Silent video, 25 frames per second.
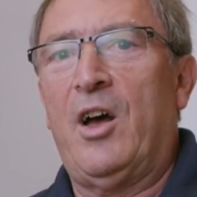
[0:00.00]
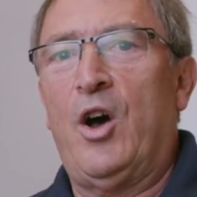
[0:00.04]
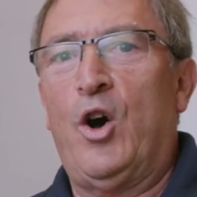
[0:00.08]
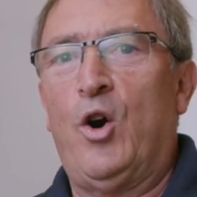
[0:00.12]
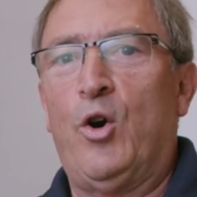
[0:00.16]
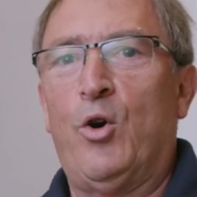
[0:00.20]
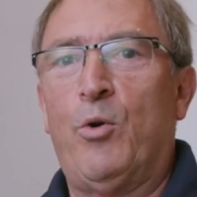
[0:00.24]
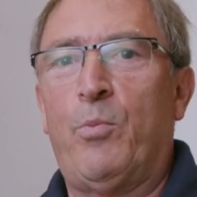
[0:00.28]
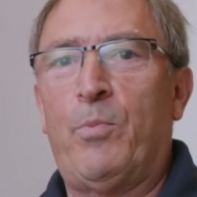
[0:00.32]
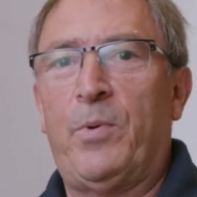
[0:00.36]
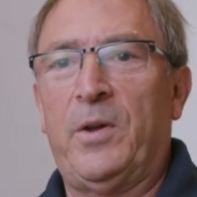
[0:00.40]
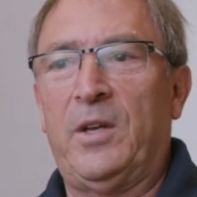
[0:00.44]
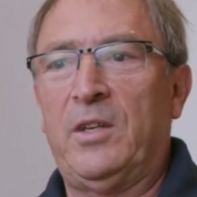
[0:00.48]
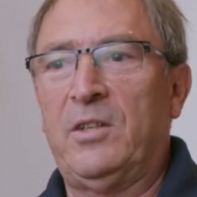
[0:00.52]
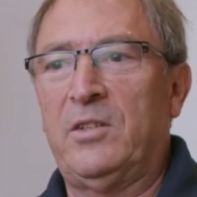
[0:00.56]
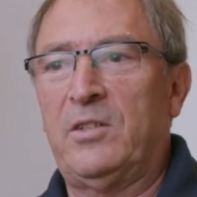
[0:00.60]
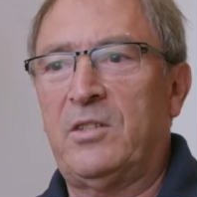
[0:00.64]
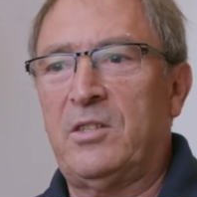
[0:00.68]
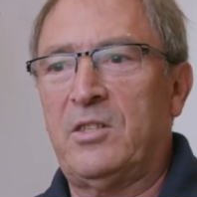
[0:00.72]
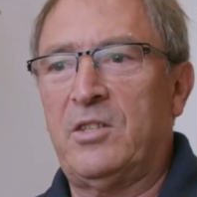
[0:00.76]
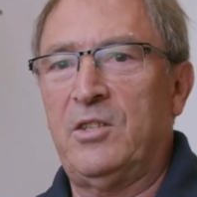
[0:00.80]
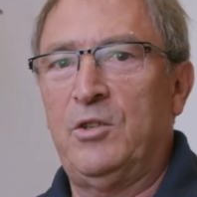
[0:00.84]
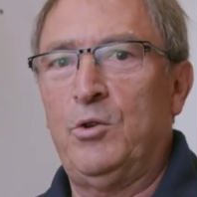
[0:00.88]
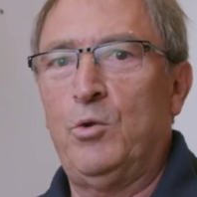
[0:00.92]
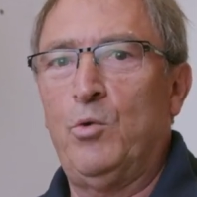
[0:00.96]
hoping
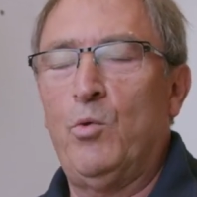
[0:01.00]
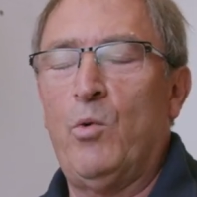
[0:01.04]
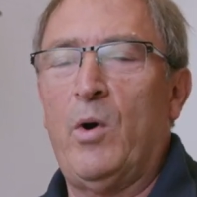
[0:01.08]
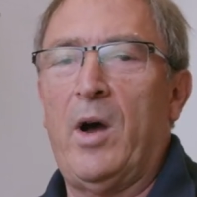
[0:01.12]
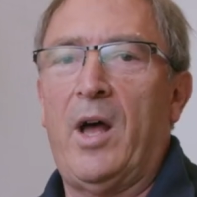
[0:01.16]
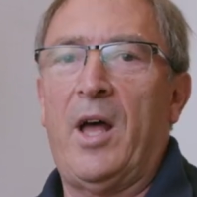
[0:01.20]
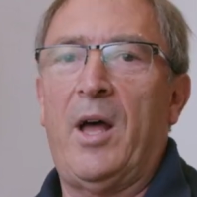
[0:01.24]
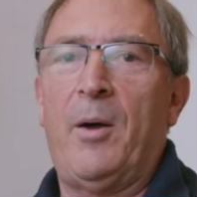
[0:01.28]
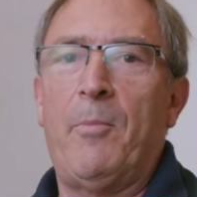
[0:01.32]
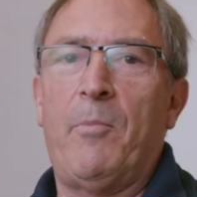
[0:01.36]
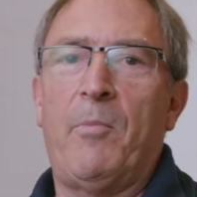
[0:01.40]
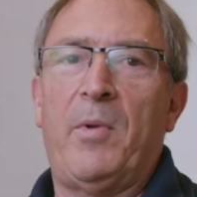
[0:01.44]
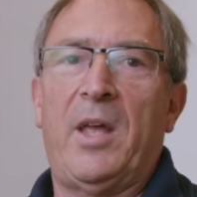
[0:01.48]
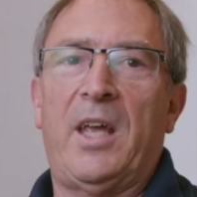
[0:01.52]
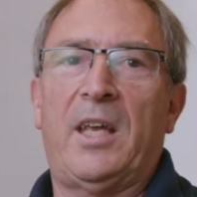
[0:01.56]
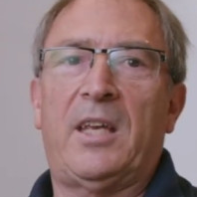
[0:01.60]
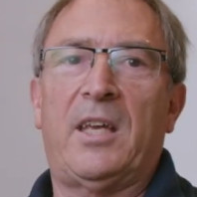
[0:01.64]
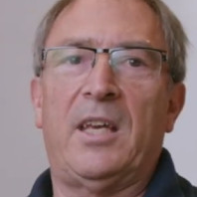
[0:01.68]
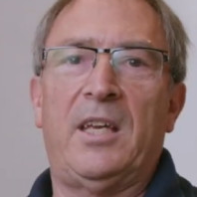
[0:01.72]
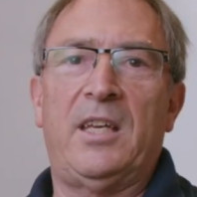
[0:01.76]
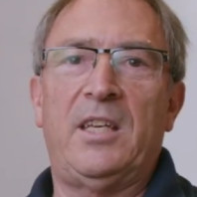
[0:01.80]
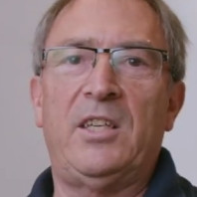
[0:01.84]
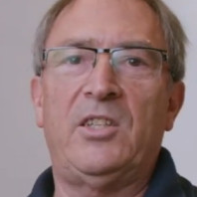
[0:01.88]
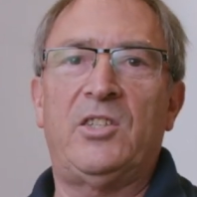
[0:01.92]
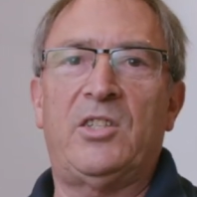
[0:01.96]
to um,
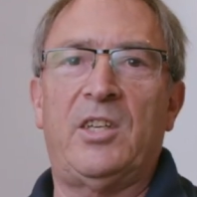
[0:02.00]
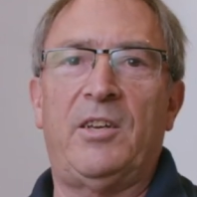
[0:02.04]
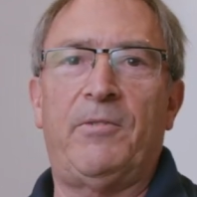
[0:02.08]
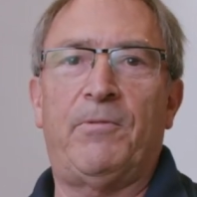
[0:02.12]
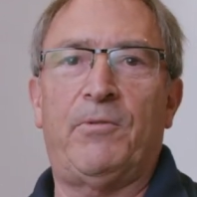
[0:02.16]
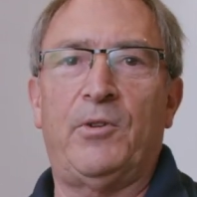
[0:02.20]
make it easy